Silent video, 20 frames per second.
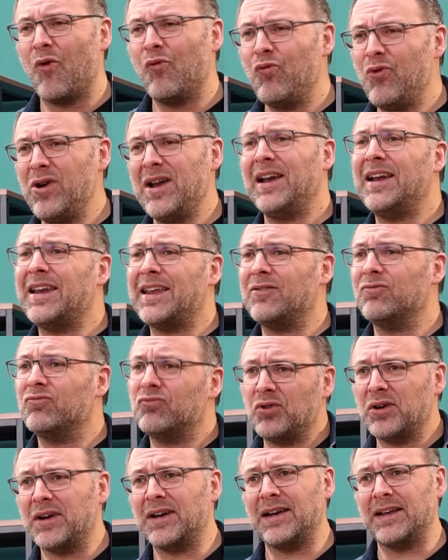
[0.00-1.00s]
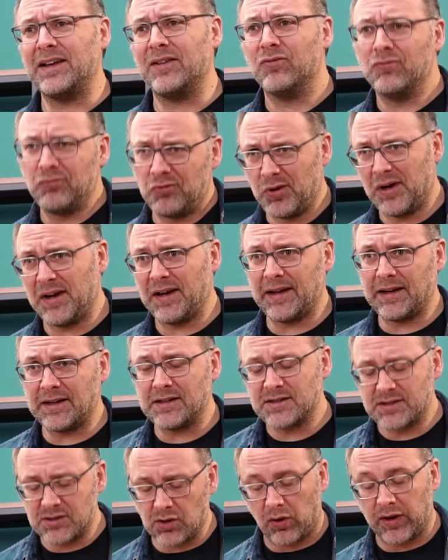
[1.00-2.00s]
really, really, really
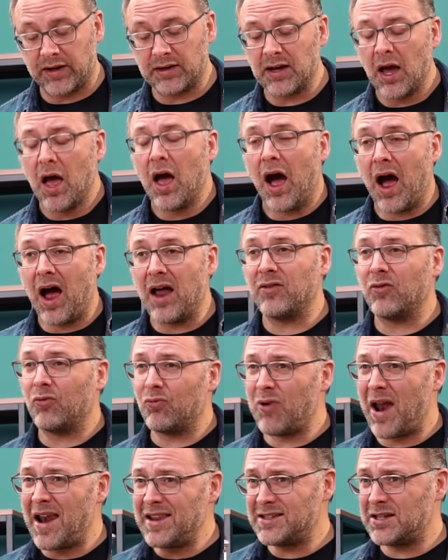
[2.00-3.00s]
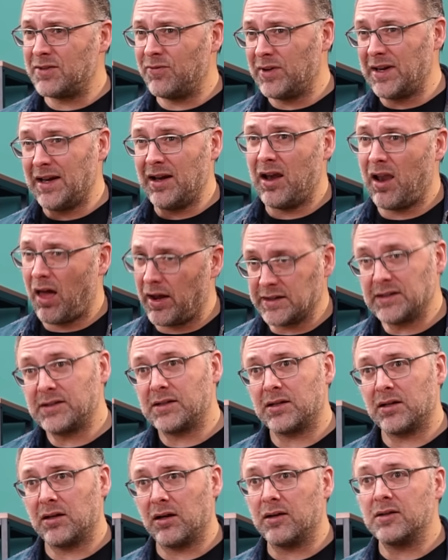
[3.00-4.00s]
solid and relatively
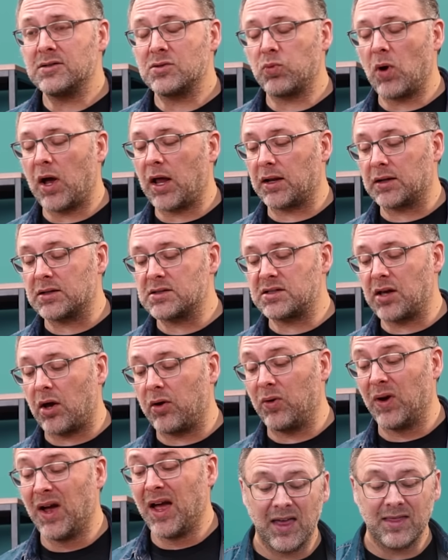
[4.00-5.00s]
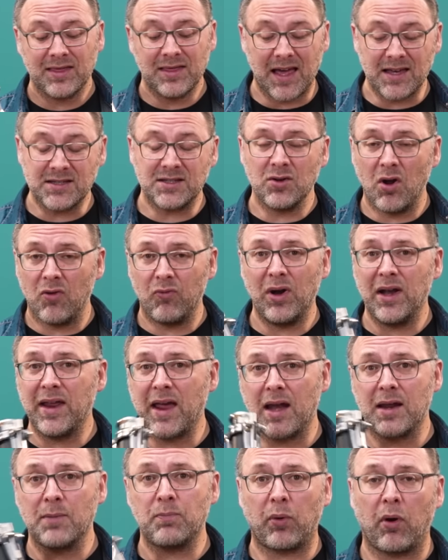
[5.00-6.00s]
light as well. So there's not really
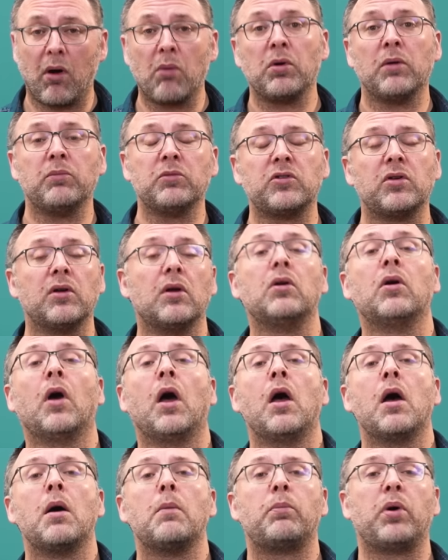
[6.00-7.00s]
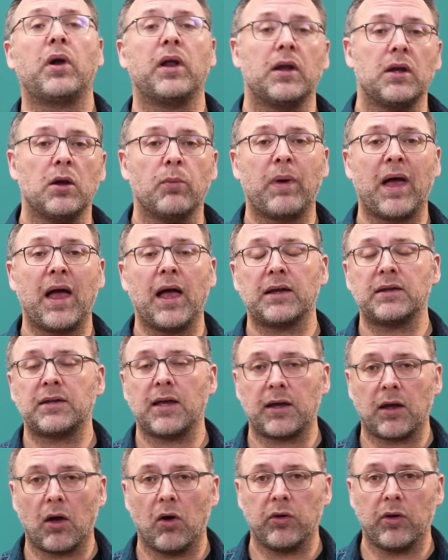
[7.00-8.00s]
any problem to put it in your bag,
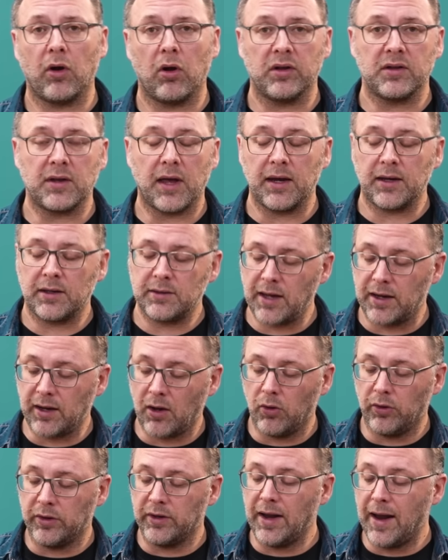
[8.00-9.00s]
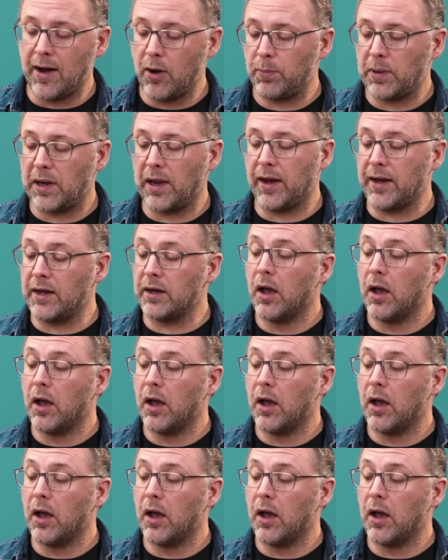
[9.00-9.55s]
take it on holiday, take it on an airplane.